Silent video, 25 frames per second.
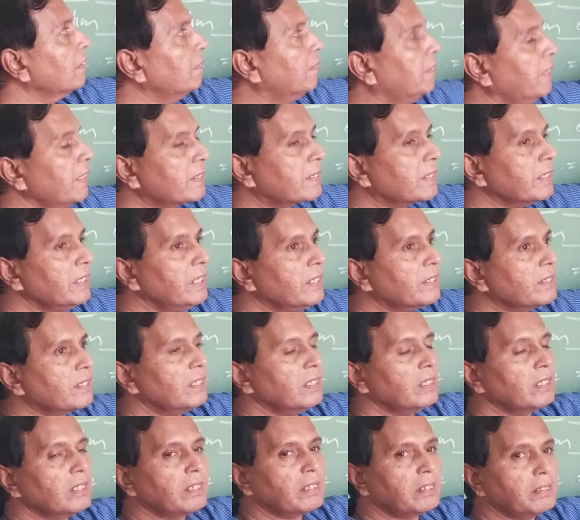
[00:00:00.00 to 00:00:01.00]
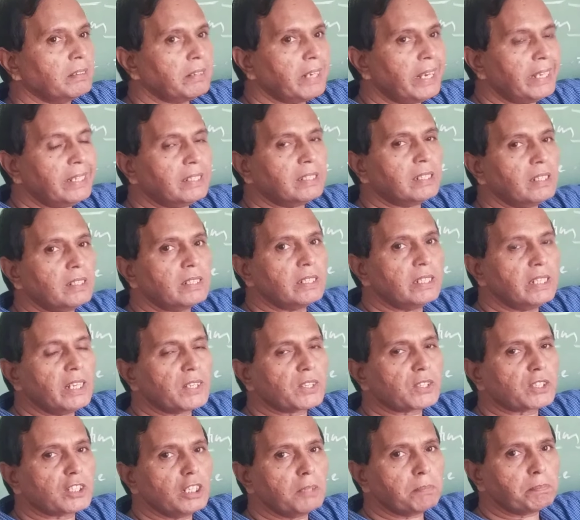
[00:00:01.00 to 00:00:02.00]
This is net
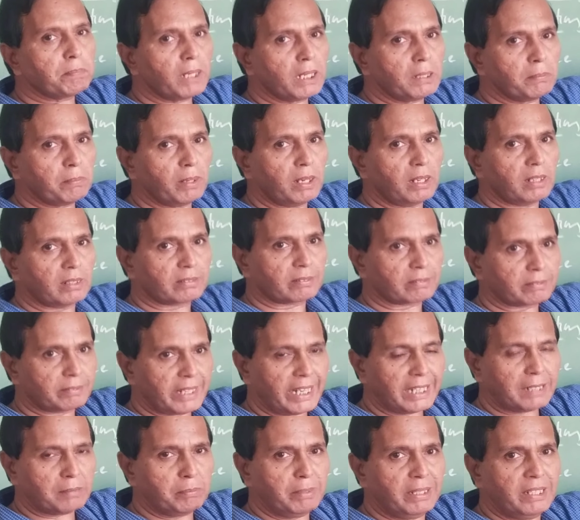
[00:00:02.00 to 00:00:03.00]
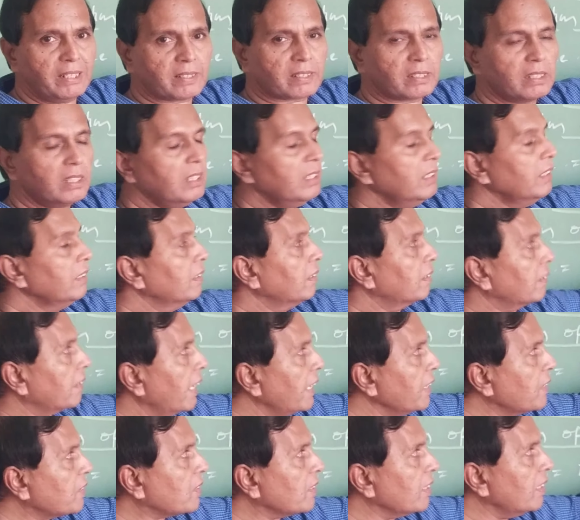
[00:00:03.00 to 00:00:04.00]
GST payable. That means
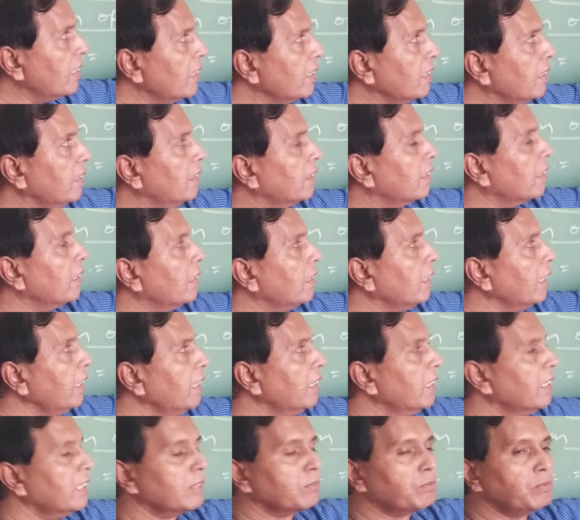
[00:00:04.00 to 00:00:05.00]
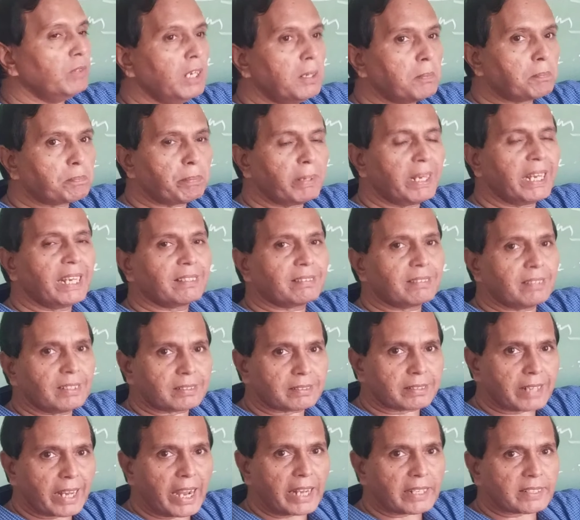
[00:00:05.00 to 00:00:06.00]
registered dealer will pay the
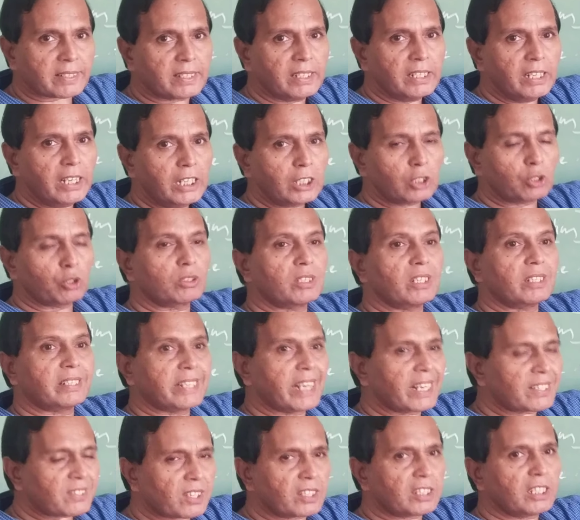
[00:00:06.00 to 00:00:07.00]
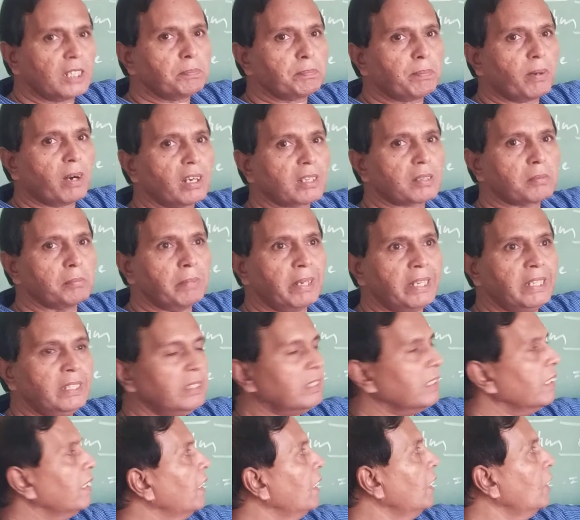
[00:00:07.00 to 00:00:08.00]
tax to the tax
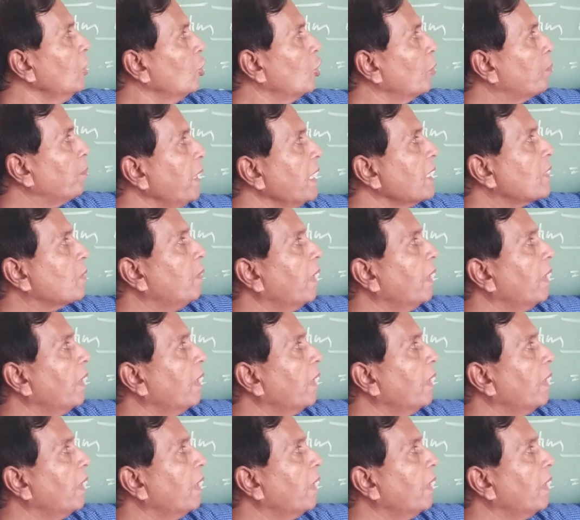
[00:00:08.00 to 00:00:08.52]
department, rupees